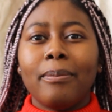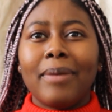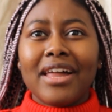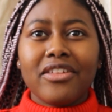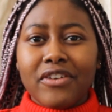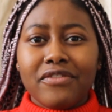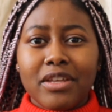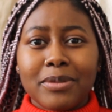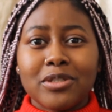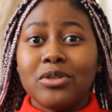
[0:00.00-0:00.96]
by the 5th
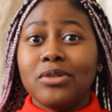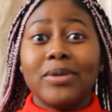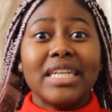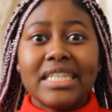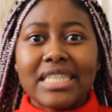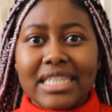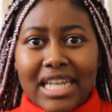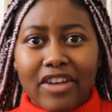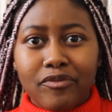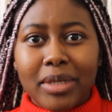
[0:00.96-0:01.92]
episode, when he says
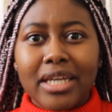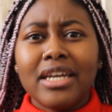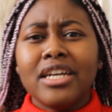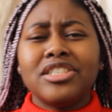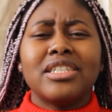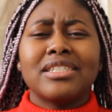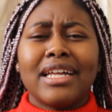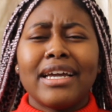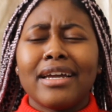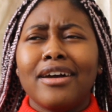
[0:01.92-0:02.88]
love me, she's
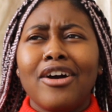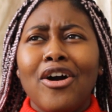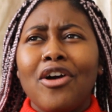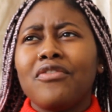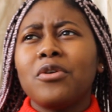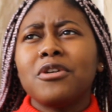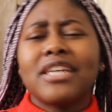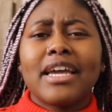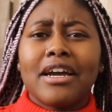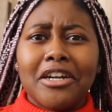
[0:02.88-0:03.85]
like, of course
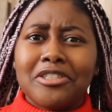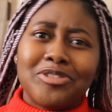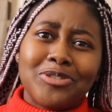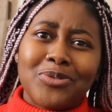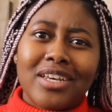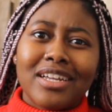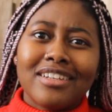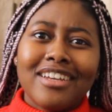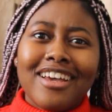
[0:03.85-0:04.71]
I can't do that.